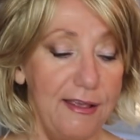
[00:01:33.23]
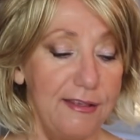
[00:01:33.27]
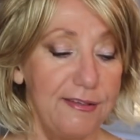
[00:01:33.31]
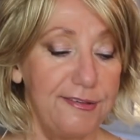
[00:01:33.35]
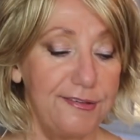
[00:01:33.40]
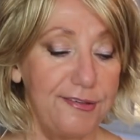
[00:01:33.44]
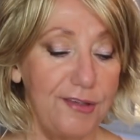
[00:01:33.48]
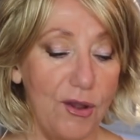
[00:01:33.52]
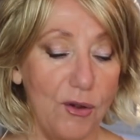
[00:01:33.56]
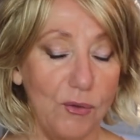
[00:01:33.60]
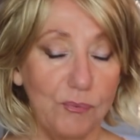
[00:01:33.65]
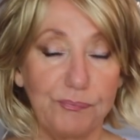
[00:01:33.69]

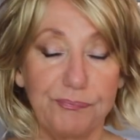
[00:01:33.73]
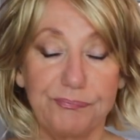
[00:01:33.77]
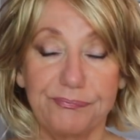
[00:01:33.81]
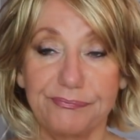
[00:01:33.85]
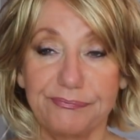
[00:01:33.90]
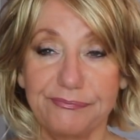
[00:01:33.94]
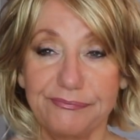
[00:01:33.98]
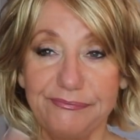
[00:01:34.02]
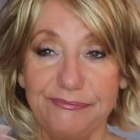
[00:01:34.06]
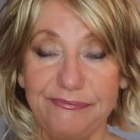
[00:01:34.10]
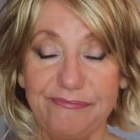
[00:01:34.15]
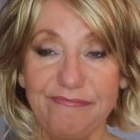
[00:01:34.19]
So
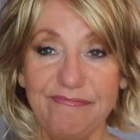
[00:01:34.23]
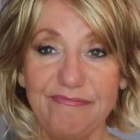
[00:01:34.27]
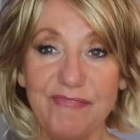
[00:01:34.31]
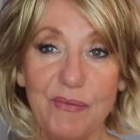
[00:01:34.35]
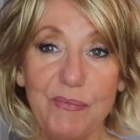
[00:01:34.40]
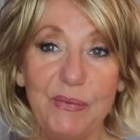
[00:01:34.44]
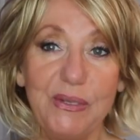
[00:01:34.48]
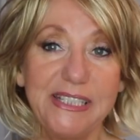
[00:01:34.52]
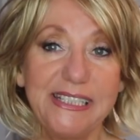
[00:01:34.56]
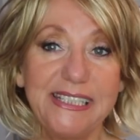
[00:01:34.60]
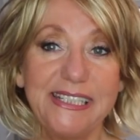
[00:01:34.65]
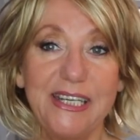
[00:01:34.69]

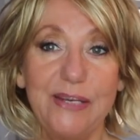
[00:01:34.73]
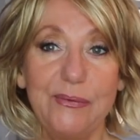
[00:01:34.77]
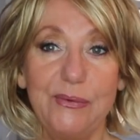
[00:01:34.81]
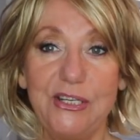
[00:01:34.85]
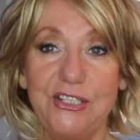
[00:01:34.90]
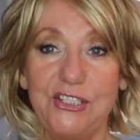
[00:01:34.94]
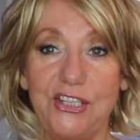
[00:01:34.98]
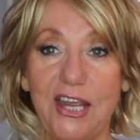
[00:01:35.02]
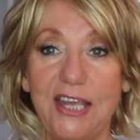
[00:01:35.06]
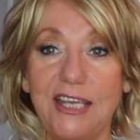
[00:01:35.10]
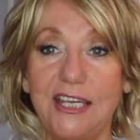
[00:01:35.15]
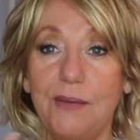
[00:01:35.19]
we'll see.
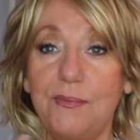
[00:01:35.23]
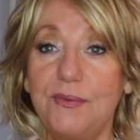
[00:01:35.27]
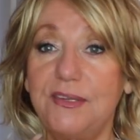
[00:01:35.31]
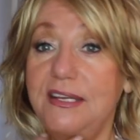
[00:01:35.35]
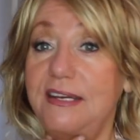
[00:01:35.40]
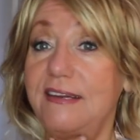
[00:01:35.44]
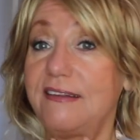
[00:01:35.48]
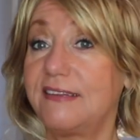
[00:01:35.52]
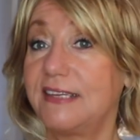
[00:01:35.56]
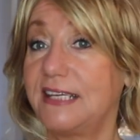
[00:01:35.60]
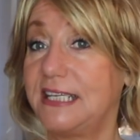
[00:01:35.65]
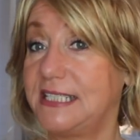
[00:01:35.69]
When Jay comes
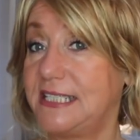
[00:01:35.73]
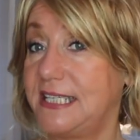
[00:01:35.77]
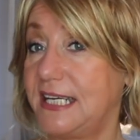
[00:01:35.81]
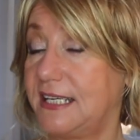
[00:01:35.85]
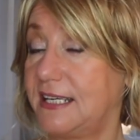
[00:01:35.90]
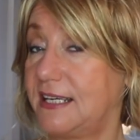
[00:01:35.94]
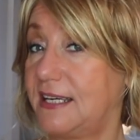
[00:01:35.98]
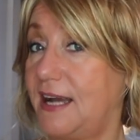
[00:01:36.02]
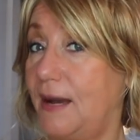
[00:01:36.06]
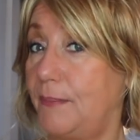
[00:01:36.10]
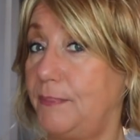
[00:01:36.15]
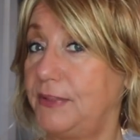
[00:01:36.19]
in, he's going to
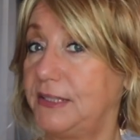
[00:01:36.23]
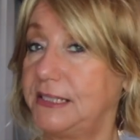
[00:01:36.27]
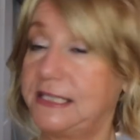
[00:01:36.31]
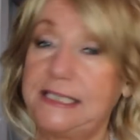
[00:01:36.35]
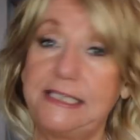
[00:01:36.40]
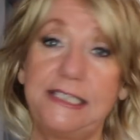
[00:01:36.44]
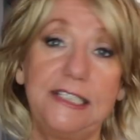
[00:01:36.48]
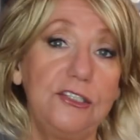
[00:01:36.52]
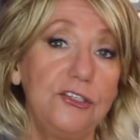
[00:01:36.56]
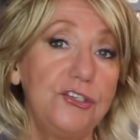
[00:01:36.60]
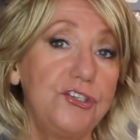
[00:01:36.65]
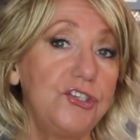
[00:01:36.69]
take a couple of
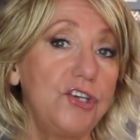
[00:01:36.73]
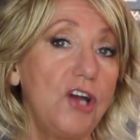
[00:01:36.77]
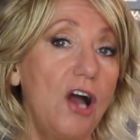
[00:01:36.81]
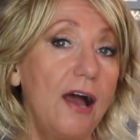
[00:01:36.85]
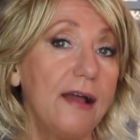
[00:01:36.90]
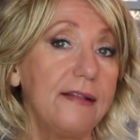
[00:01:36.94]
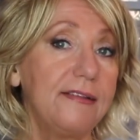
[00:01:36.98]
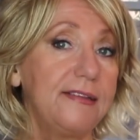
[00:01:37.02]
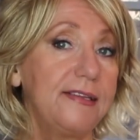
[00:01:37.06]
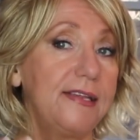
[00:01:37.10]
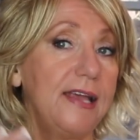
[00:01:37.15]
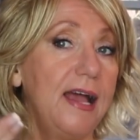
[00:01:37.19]
still
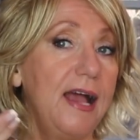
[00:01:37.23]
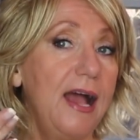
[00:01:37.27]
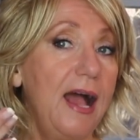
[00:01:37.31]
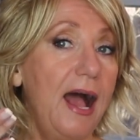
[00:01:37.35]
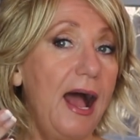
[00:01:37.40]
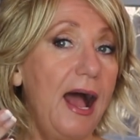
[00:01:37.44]
shots.